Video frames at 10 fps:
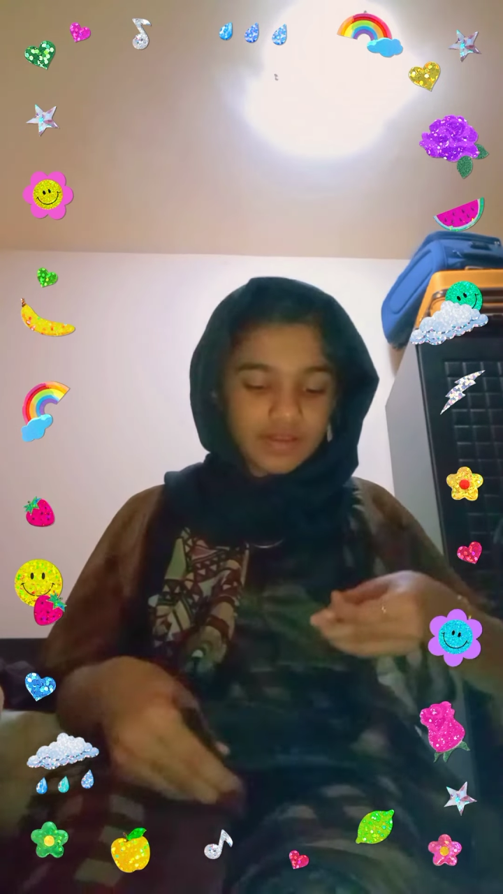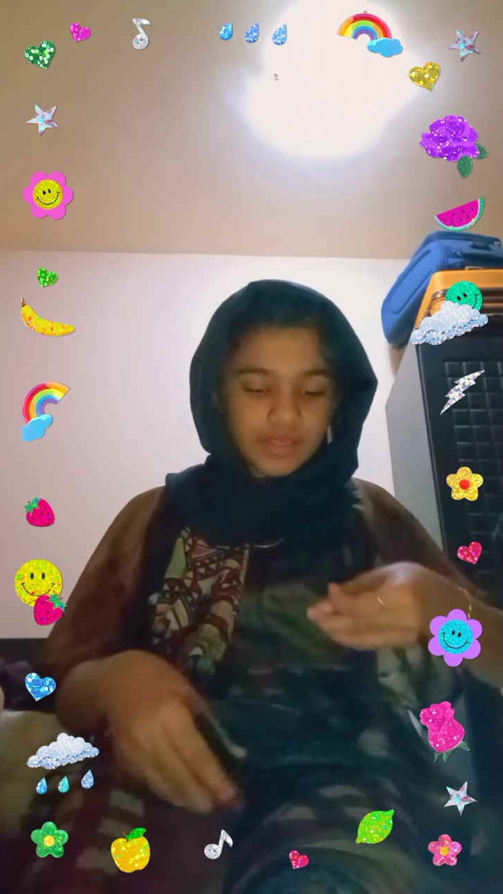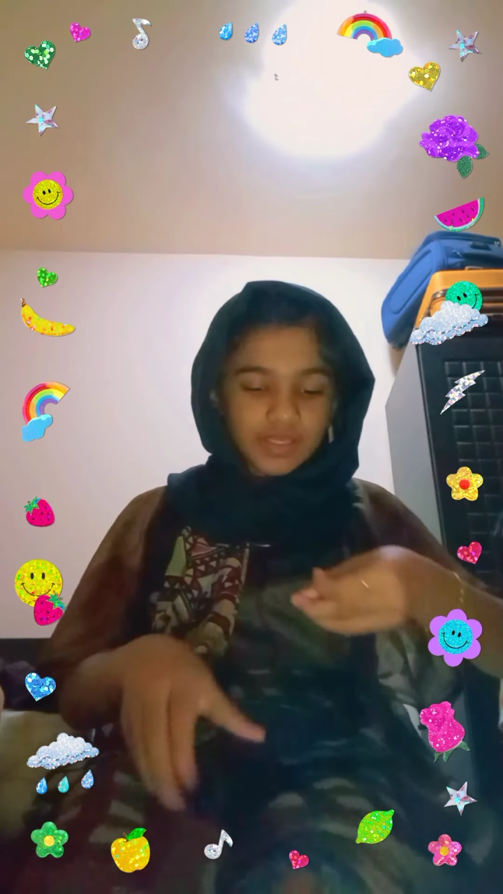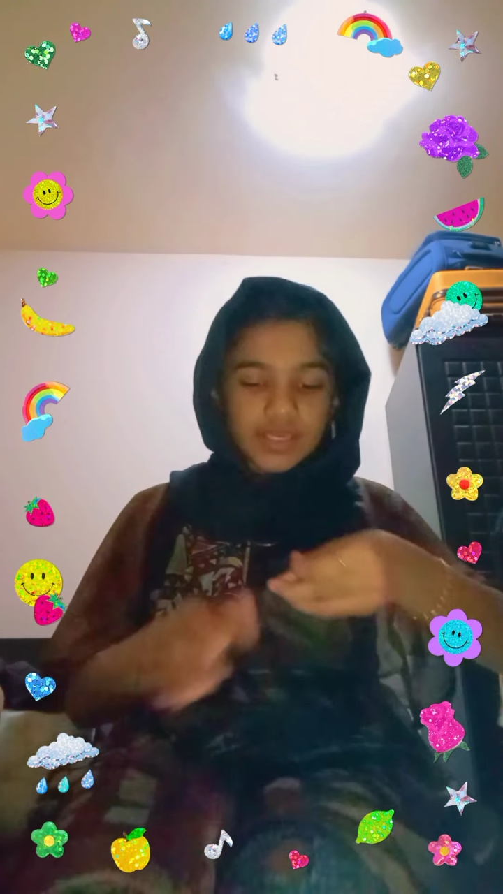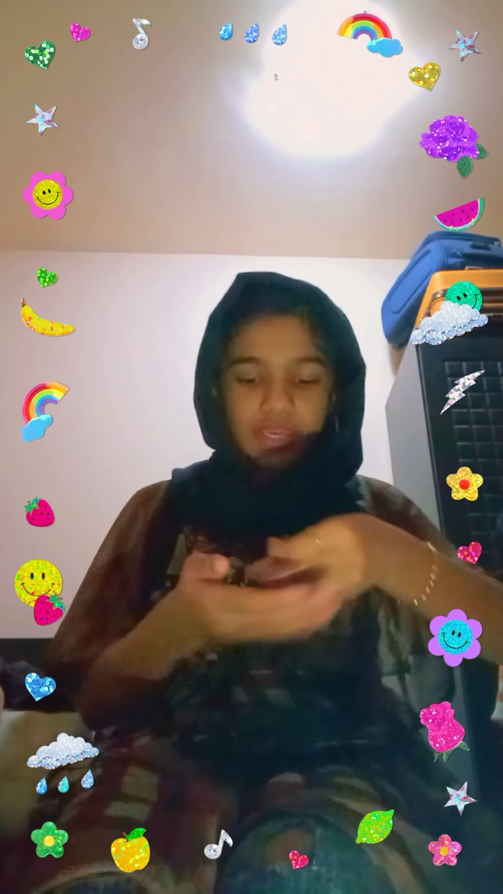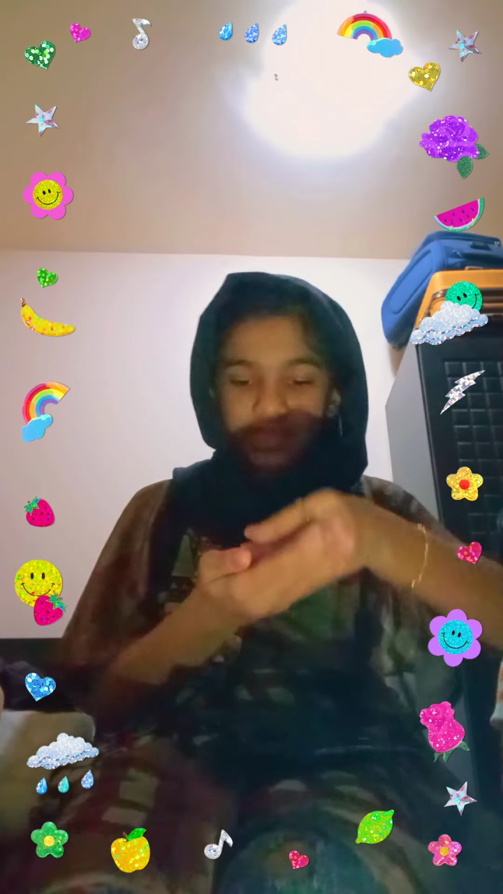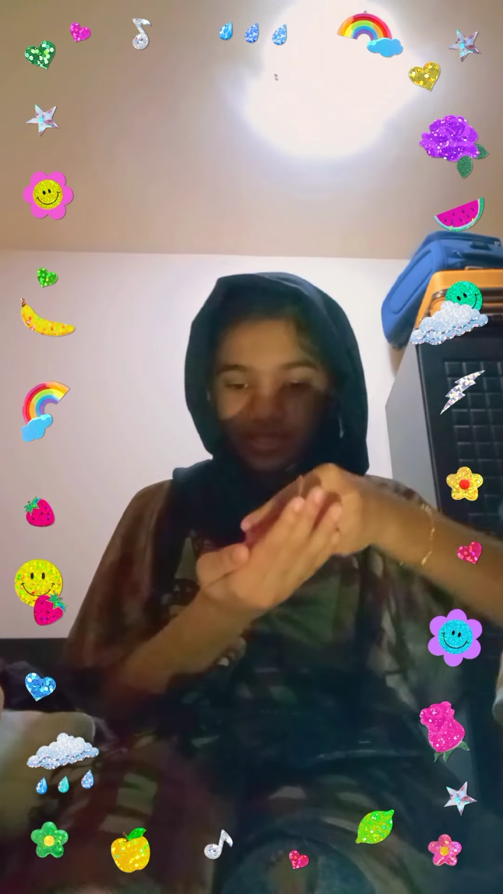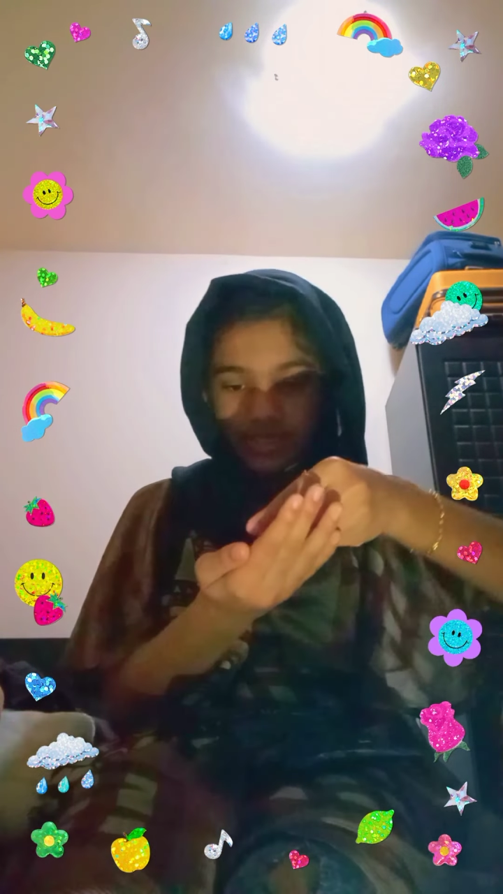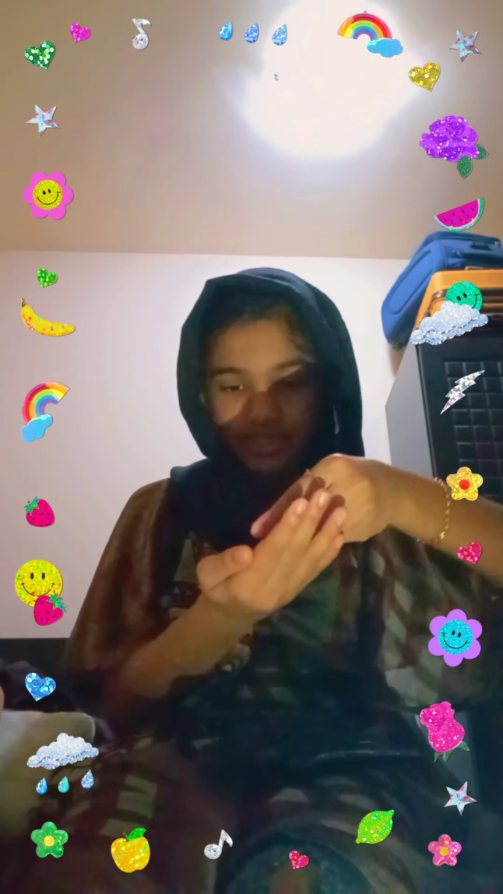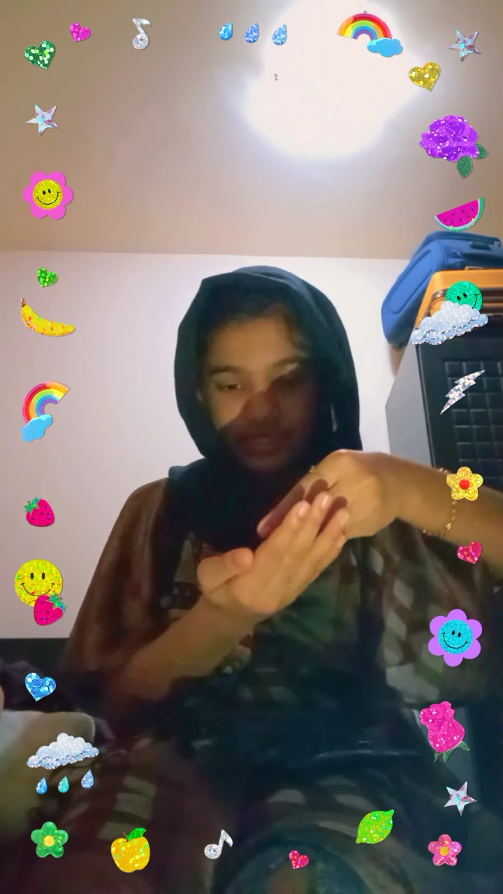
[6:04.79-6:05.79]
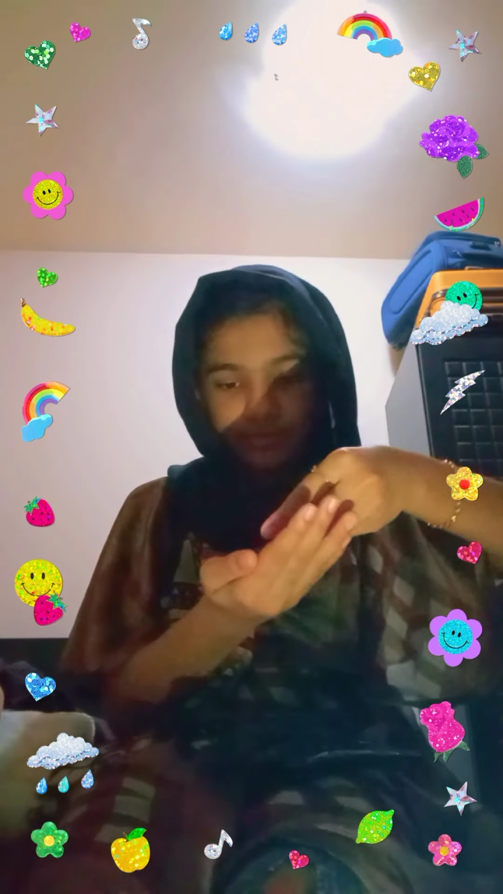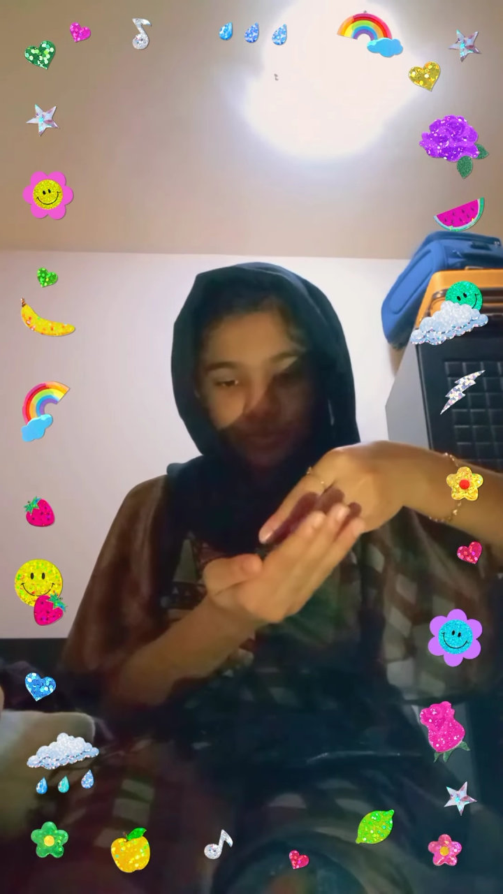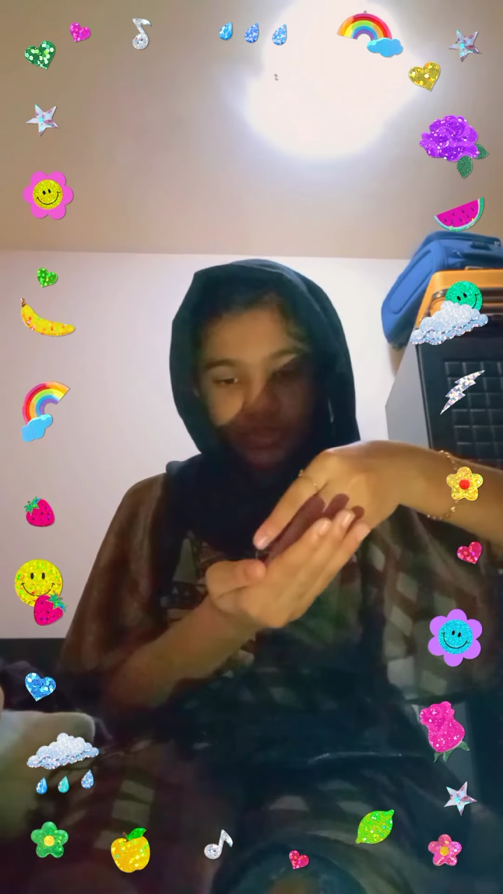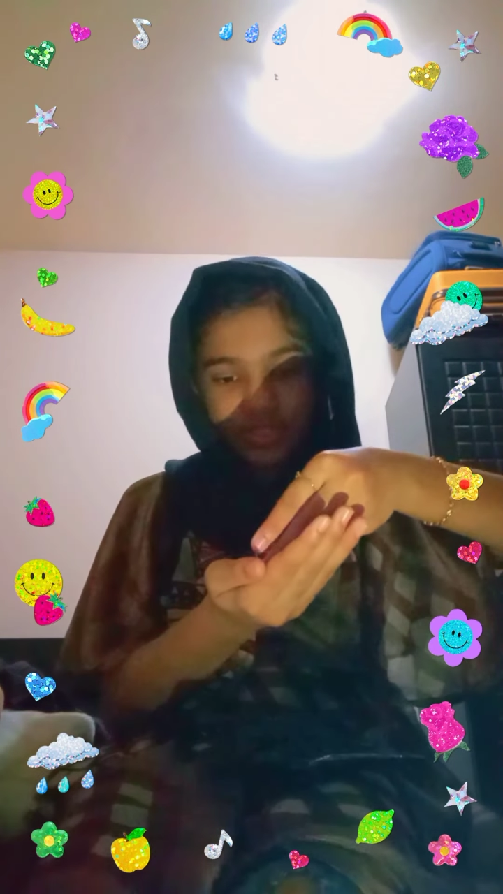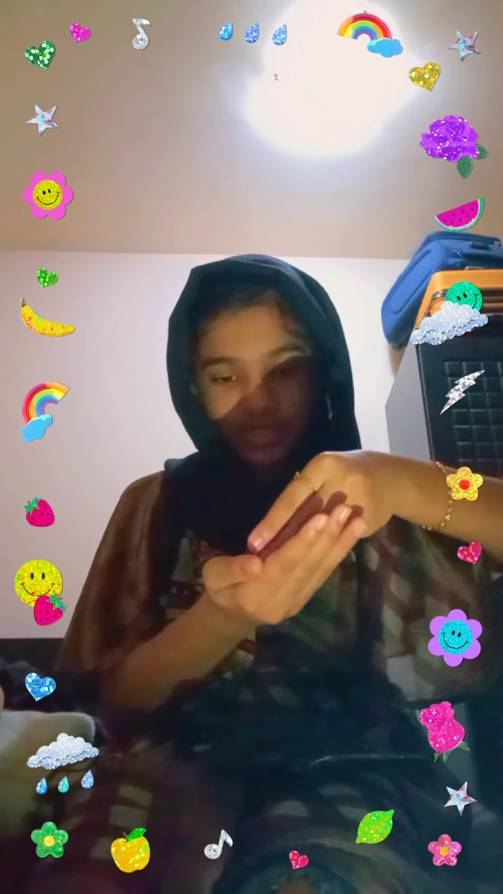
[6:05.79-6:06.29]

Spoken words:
Again, little more